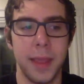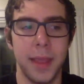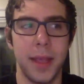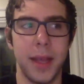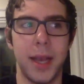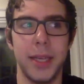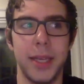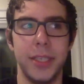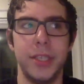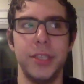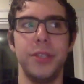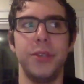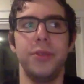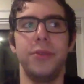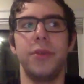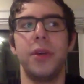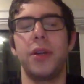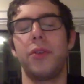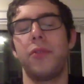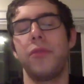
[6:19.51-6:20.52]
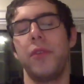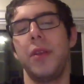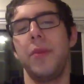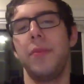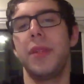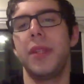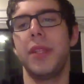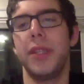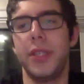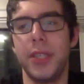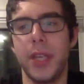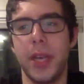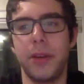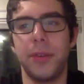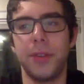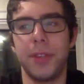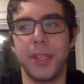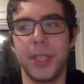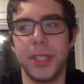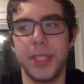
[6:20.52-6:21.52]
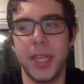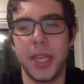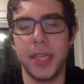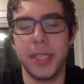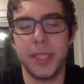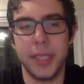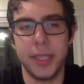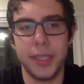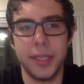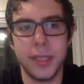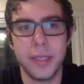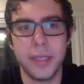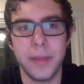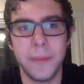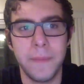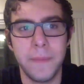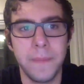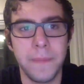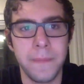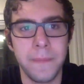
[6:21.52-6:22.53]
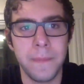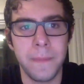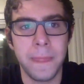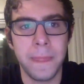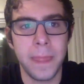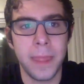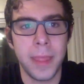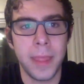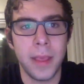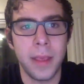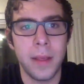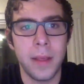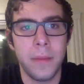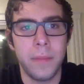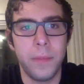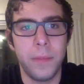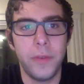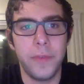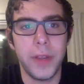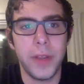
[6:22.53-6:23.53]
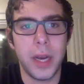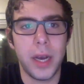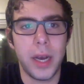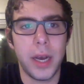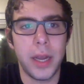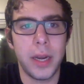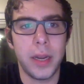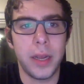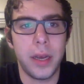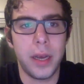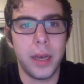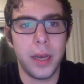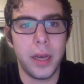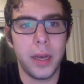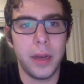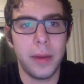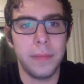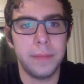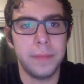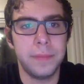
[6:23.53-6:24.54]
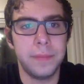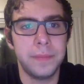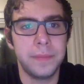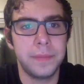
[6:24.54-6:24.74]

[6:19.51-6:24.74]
I do agree with the general consensus. Moving on,